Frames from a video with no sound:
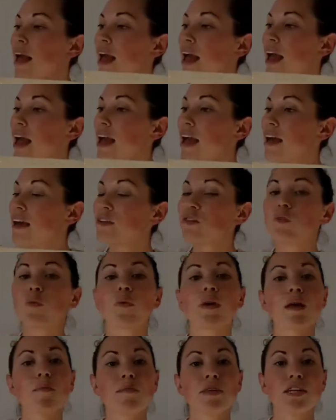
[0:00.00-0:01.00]
and
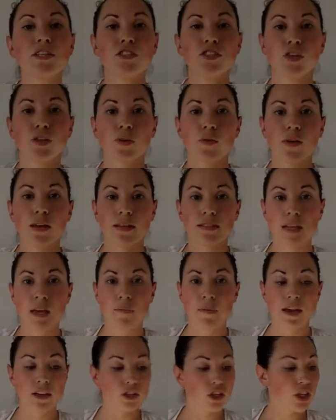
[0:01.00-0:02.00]
what I'm going to do is
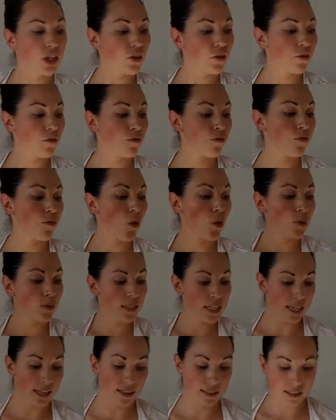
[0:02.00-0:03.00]
I'm actually going to
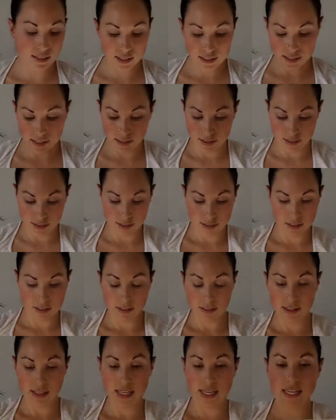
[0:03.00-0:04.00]
fold it
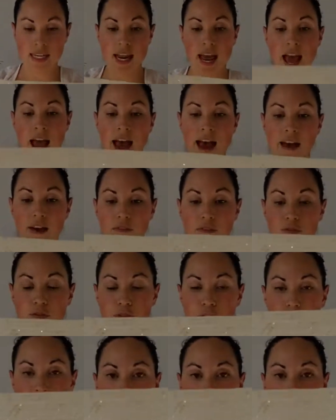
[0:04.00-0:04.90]
in half,